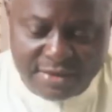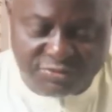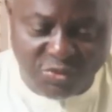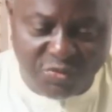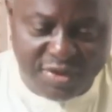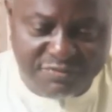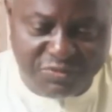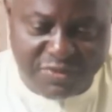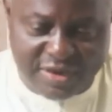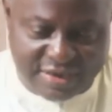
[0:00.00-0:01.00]
So when
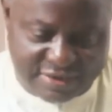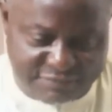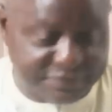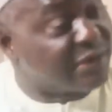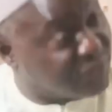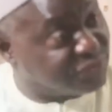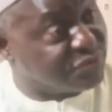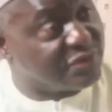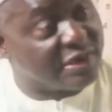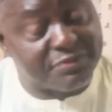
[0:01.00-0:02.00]
Boubacar left, I
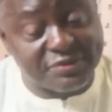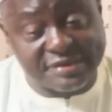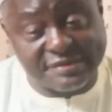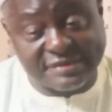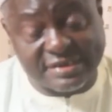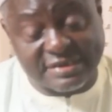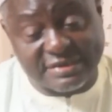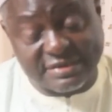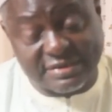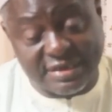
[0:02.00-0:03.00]
continued that process,
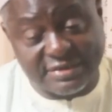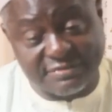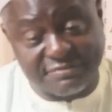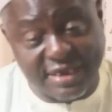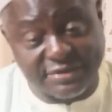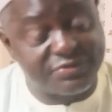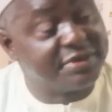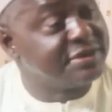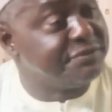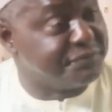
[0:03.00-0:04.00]
and by
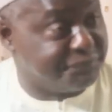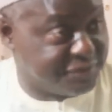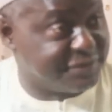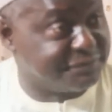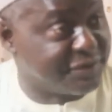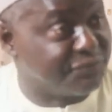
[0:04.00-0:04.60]
2015,